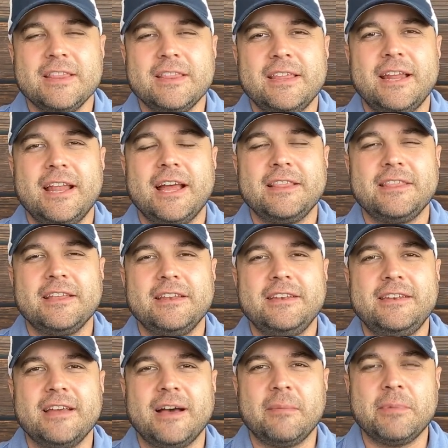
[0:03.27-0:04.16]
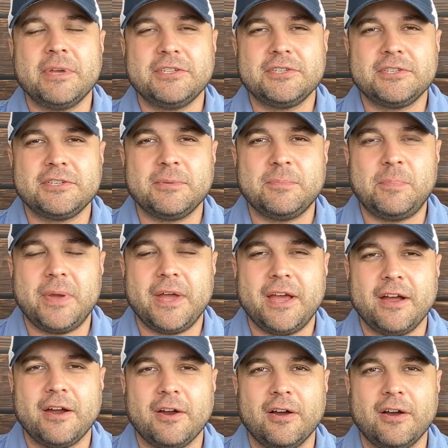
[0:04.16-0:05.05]
that had the dumbest
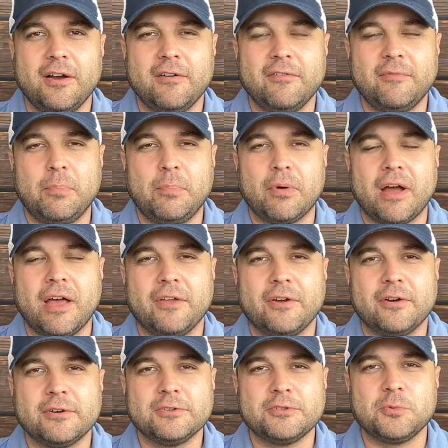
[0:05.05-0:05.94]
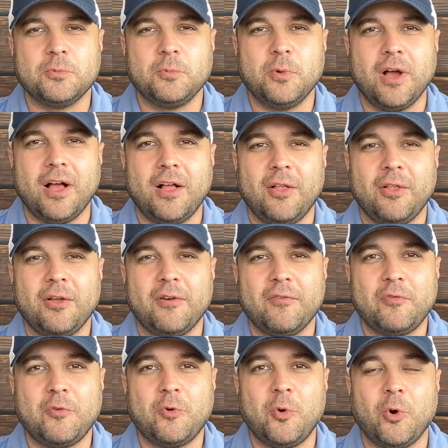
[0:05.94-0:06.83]
pair of brothers, well,
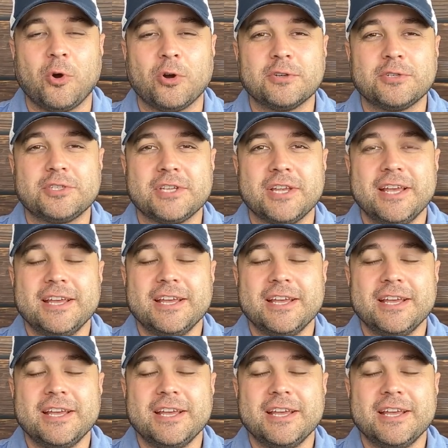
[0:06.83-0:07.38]
of course,